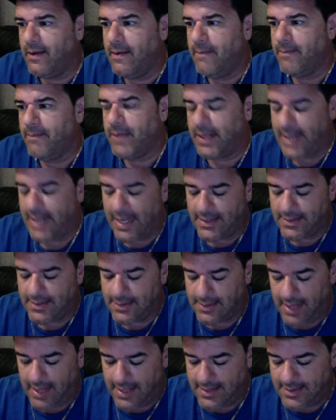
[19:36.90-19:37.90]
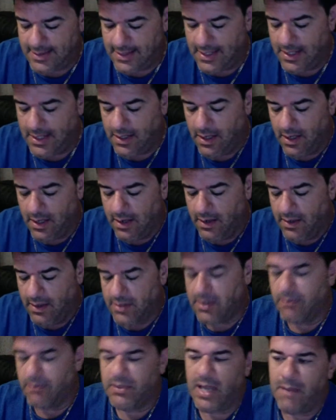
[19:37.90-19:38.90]
then I see
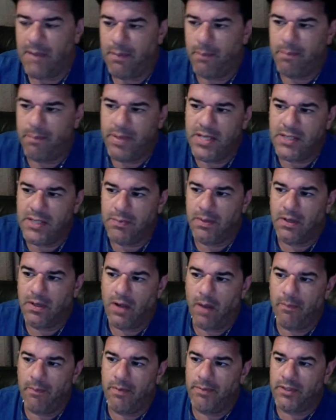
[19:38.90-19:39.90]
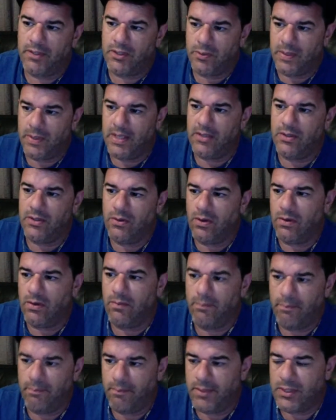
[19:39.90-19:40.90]
some type of peace becoming between you
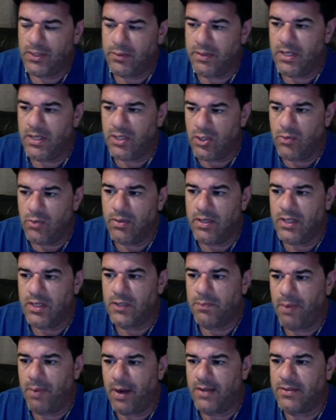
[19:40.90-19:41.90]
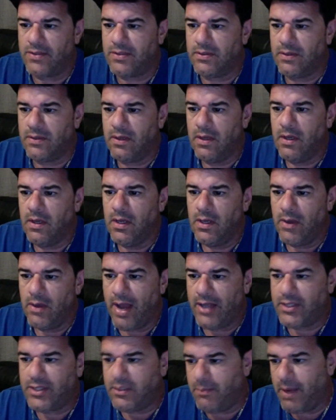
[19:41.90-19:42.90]
and this person. You
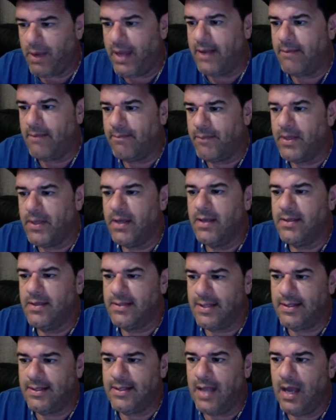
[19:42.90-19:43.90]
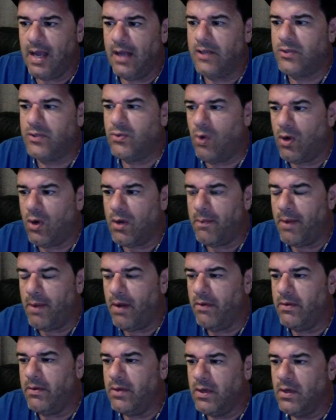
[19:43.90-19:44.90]
actually might sit down and talk
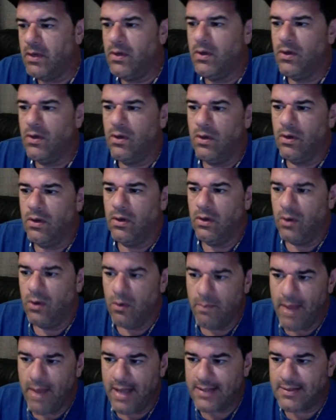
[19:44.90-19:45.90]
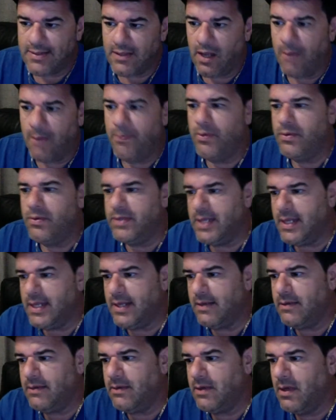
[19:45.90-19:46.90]
about who messed up, who
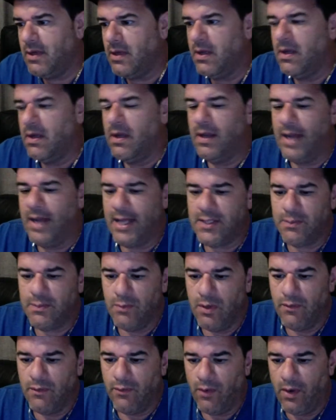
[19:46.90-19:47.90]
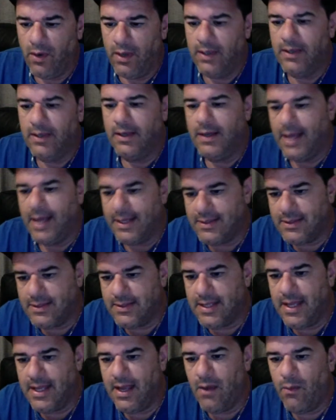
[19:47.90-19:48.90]
didn't. Let's move on. Let's
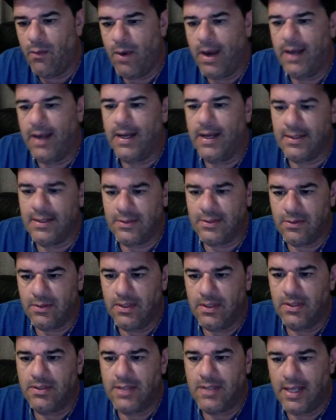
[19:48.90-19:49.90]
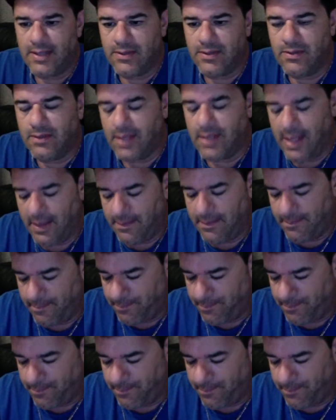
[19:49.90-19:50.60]
stay at work. Let's do this. Let's do that.